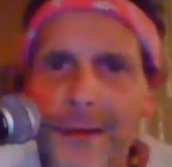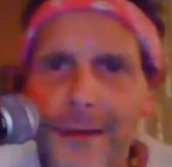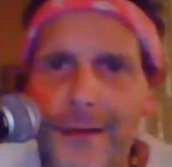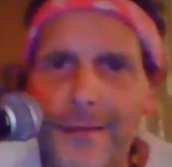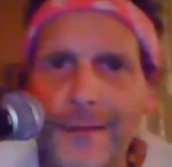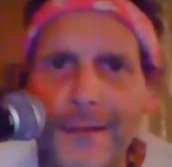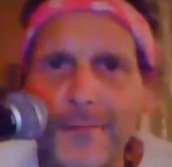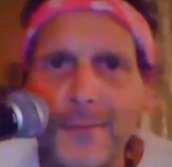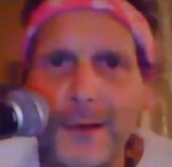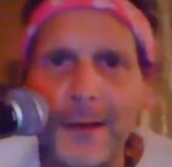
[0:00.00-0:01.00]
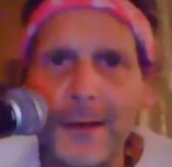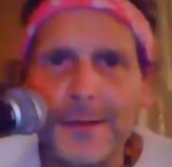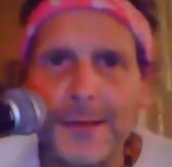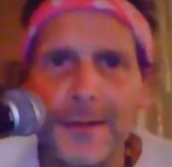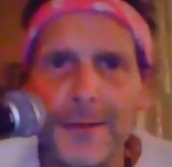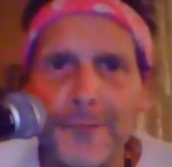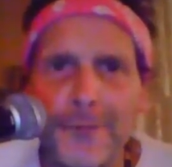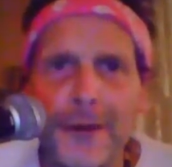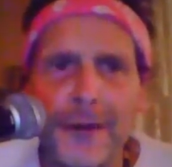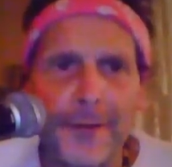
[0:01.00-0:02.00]
Hello, everybody. It's uh,
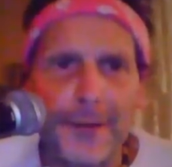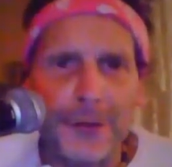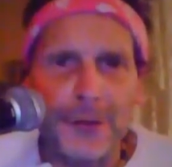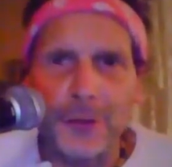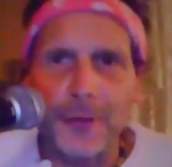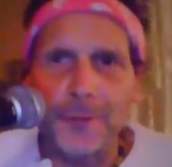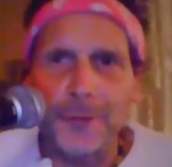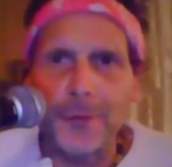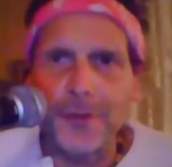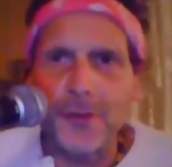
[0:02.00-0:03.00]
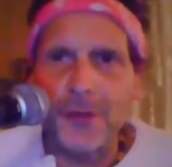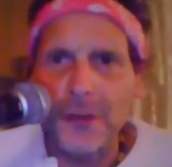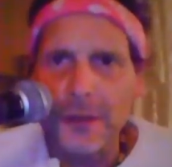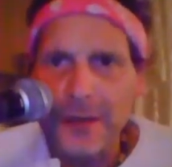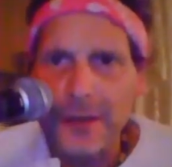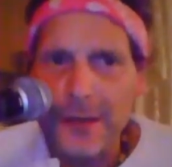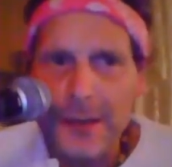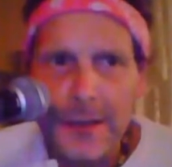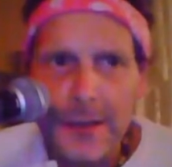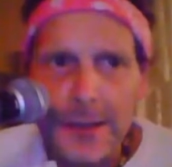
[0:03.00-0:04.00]
Freddie and the Dreamers.
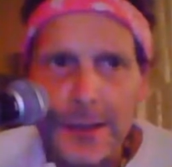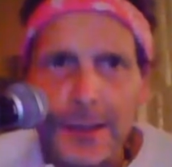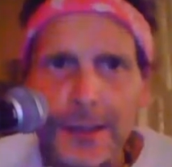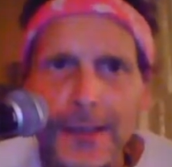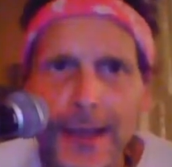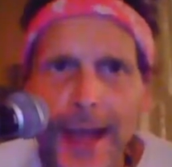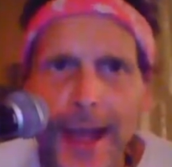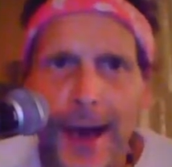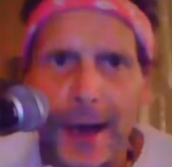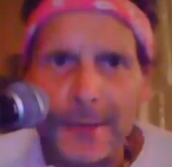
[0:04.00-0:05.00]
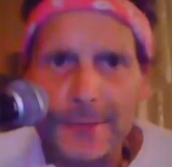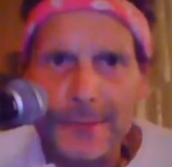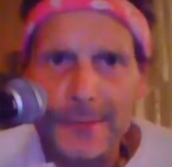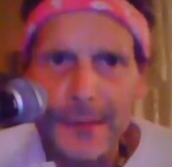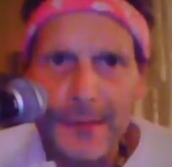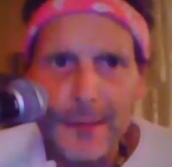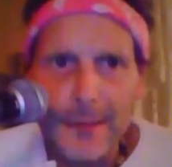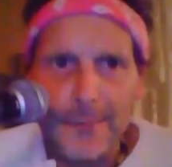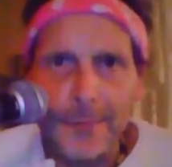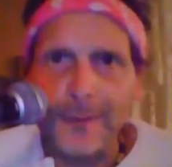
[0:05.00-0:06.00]
Yeah.
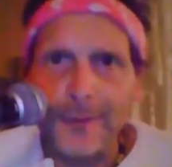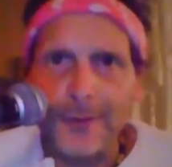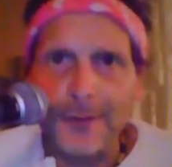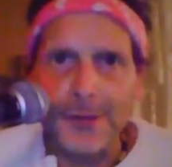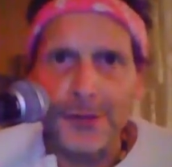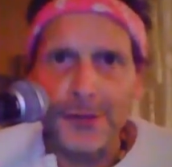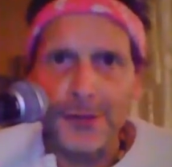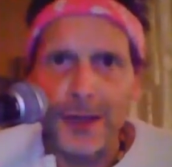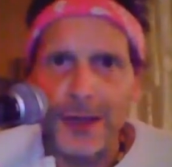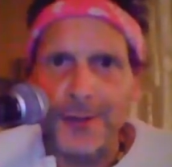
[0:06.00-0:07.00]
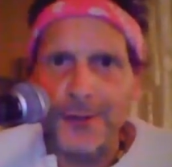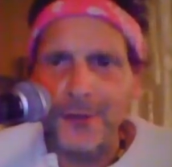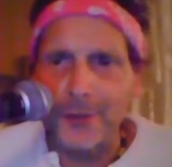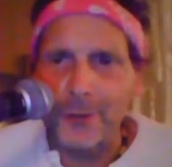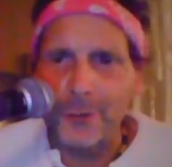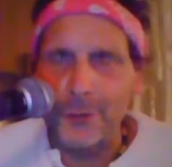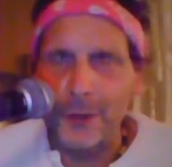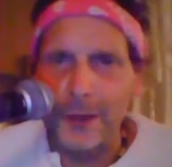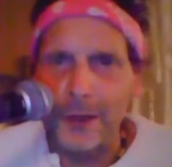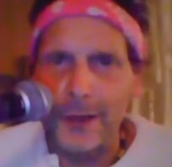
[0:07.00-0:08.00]
My voice is shot, so
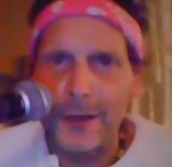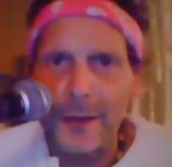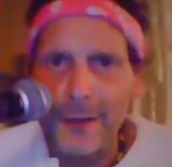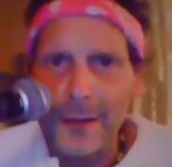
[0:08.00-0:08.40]
uh,